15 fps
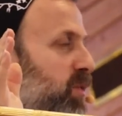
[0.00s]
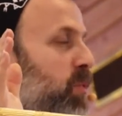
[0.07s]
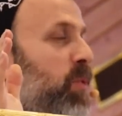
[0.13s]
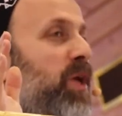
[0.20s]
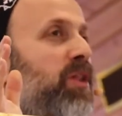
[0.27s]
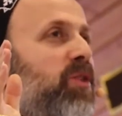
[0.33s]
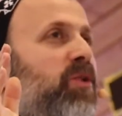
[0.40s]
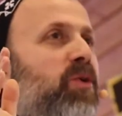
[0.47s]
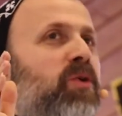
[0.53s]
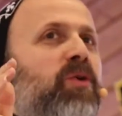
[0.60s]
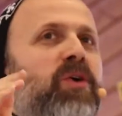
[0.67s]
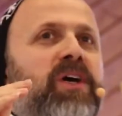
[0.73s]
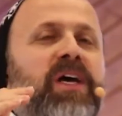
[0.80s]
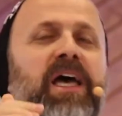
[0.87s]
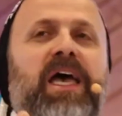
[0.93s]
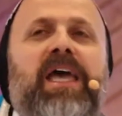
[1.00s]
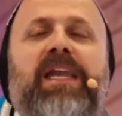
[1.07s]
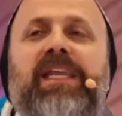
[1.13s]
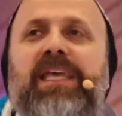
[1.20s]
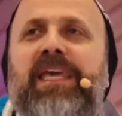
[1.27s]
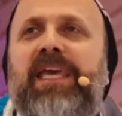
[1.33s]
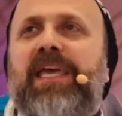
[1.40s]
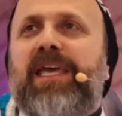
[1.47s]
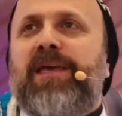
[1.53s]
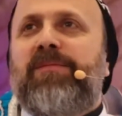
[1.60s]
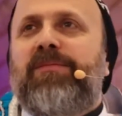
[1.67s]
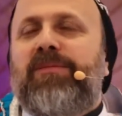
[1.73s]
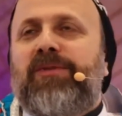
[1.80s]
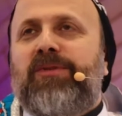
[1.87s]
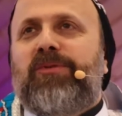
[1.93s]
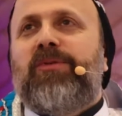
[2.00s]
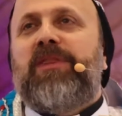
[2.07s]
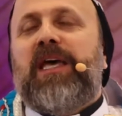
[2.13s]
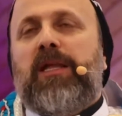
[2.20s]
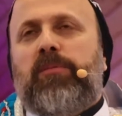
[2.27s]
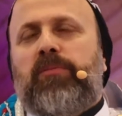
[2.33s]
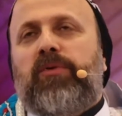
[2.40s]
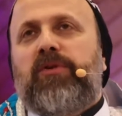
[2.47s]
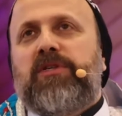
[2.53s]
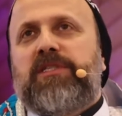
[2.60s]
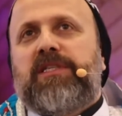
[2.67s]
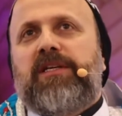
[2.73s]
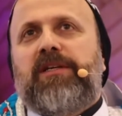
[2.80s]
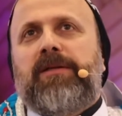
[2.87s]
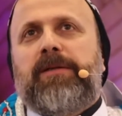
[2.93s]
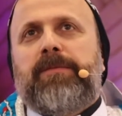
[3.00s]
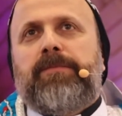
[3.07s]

window and came to that person.